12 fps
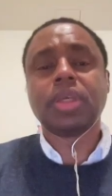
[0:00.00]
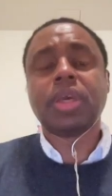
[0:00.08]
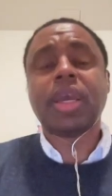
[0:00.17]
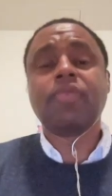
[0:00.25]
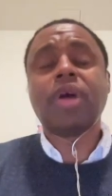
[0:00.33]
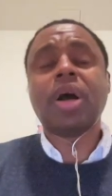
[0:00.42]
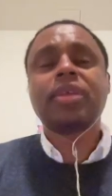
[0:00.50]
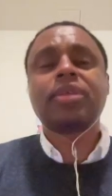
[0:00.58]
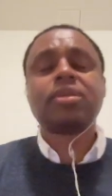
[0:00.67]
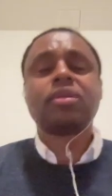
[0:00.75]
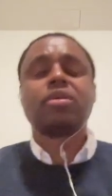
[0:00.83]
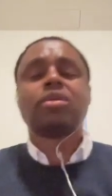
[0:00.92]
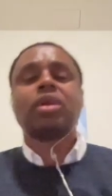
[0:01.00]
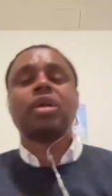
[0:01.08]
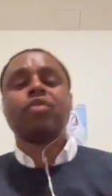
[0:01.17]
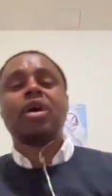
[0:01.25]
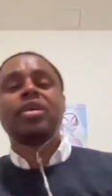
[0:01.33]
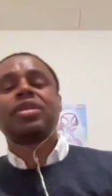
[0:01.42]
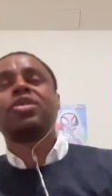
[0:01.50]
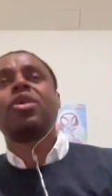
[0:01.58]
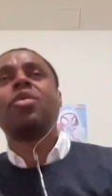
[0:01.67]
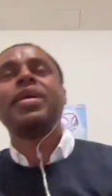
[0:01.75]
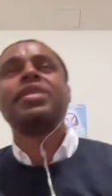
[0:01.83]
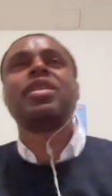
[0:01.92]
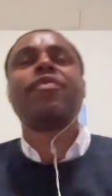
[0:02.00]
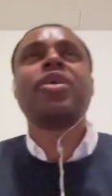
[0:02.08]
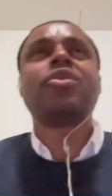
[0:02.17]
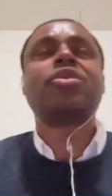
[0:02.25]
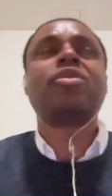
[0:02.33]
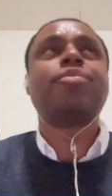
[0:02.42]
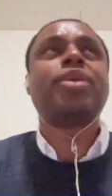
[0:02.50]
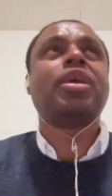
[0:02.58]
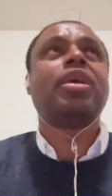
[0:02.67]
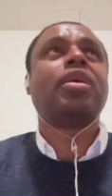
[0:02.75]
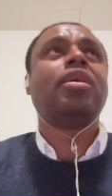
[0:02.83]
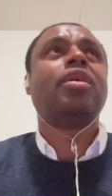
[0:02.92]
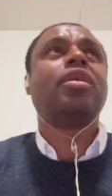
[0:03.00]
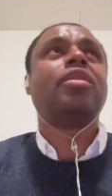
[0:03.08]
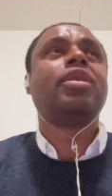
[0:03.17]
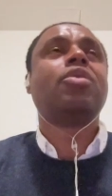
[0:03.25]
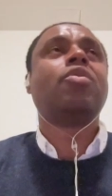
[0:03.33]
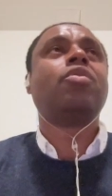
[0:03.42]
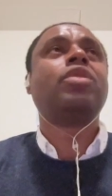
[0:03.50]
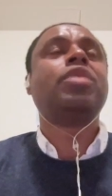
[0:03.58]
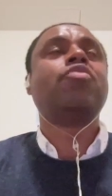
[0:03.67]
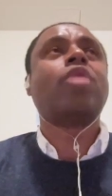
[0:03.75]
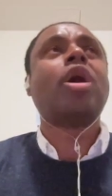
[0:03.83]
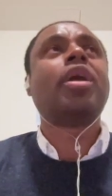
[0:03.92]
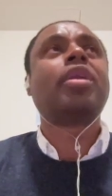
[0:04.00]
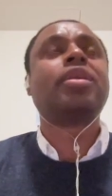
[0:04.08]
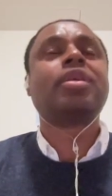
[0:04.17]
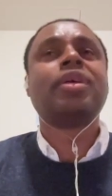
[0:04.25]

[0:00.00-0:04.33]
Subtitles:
It was. It was. It's always difficult to be the only one.